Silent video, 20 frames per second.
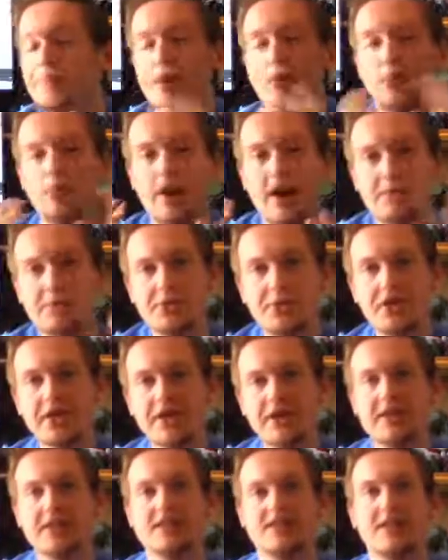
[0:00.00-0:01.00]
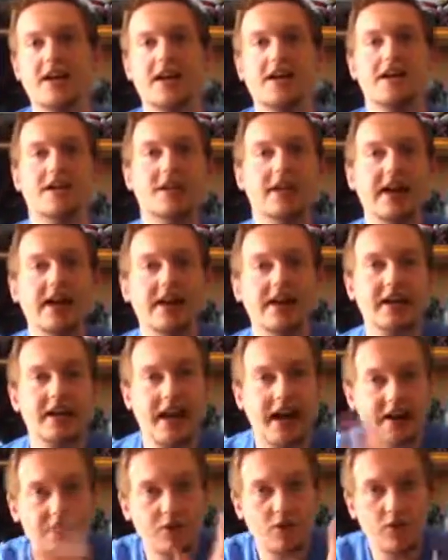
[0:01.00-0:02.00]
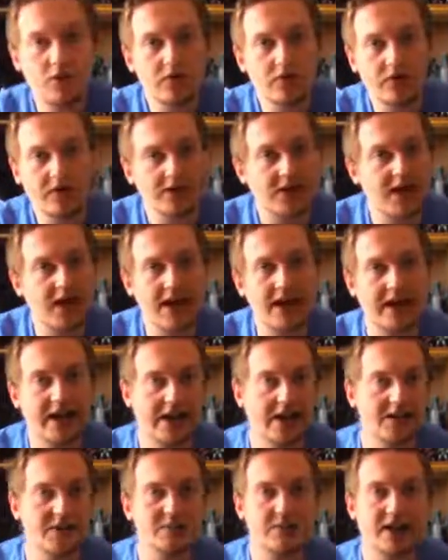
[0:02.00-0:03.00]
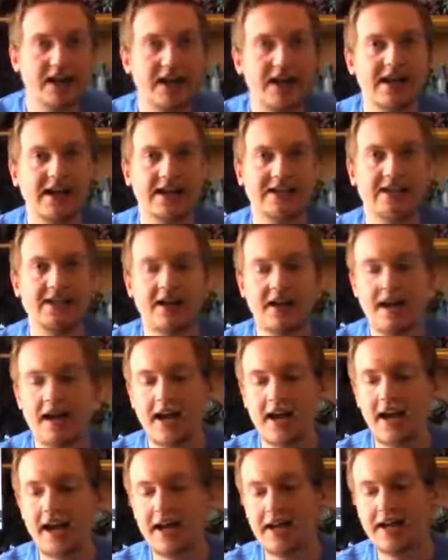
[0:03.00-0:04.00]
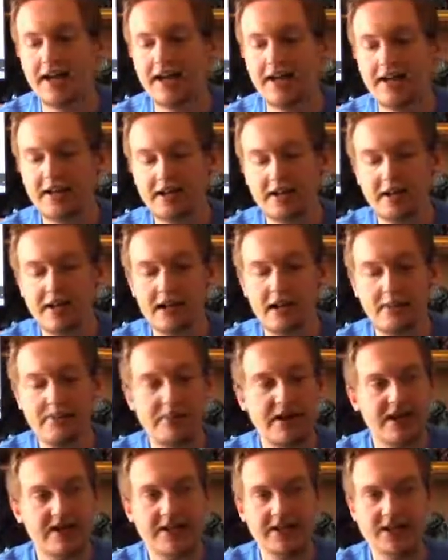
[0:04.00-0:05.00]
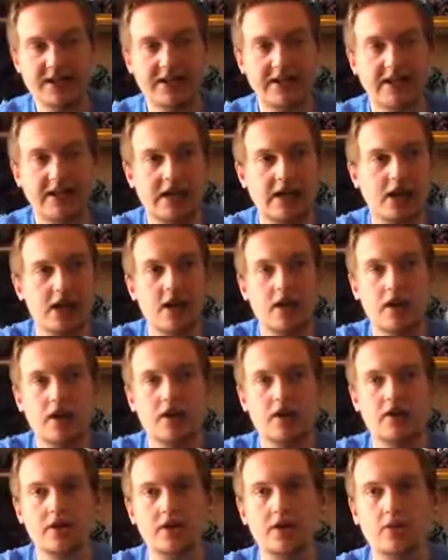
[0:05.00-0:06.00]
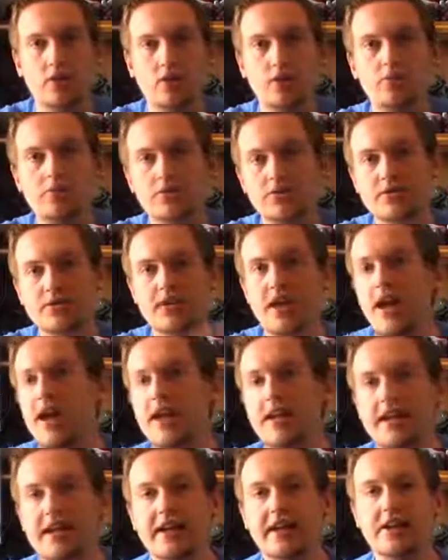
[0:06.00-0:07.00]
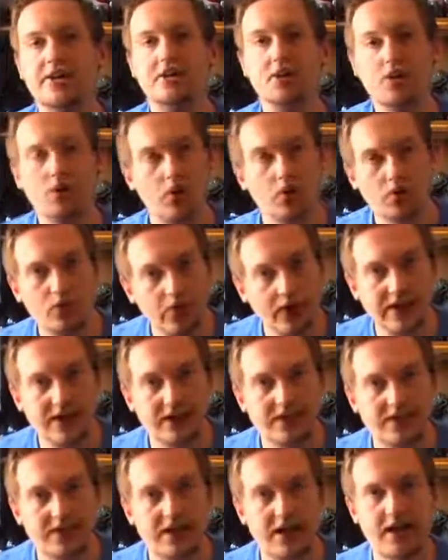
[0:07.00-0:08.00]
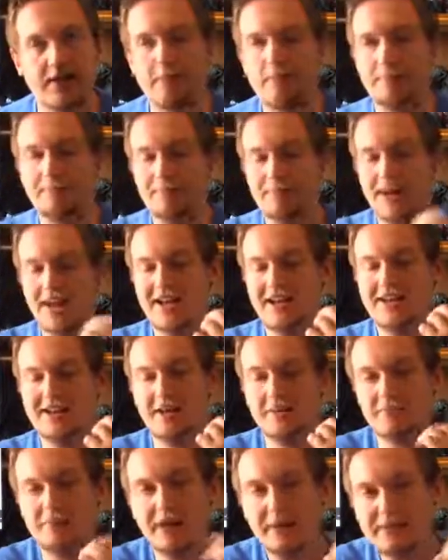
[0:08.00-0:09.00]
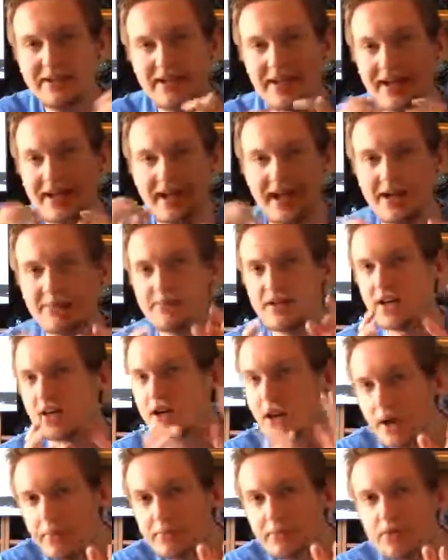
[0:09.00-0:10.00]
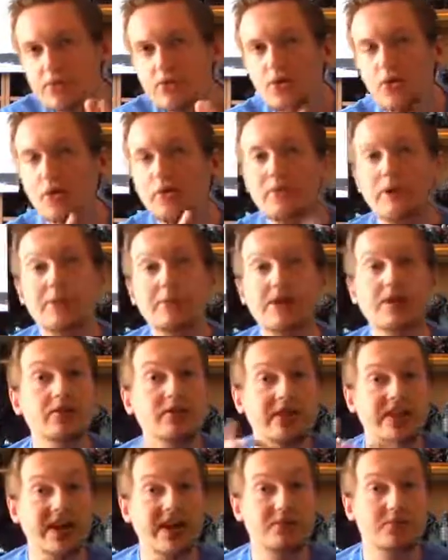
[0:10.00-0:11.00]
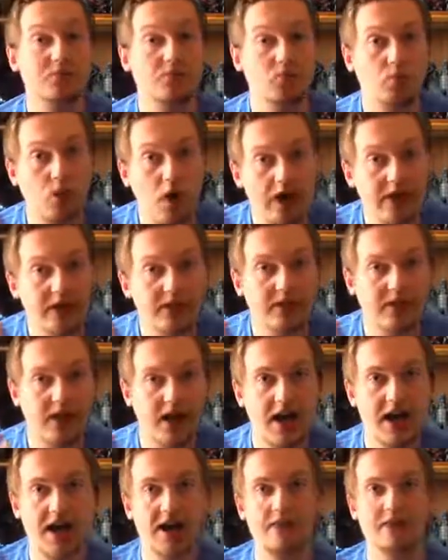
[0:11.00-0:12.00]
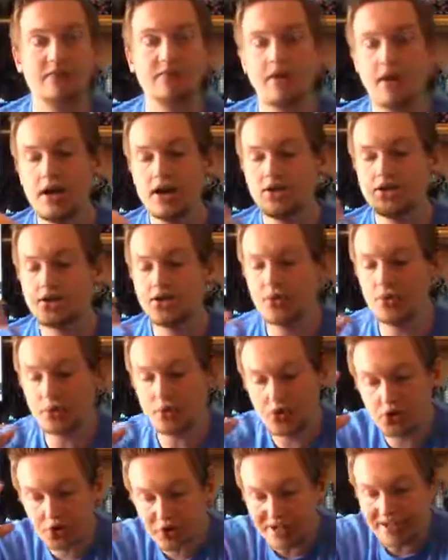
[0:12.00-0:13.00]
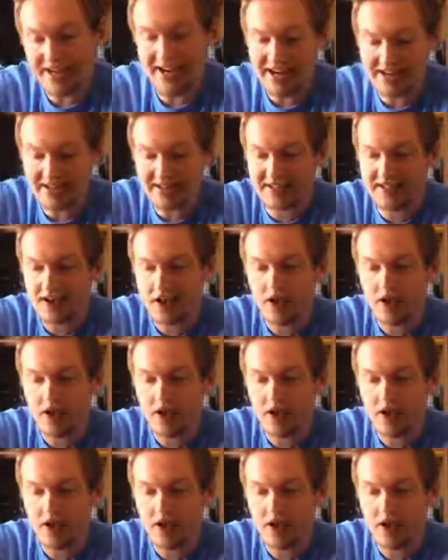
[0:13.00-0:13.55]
What I'm thinking is that they came over to Gigan's planet and they basically, you know, almost annihilated the whole race, and maybe they kept a couple, or maybe they only kept one alive to create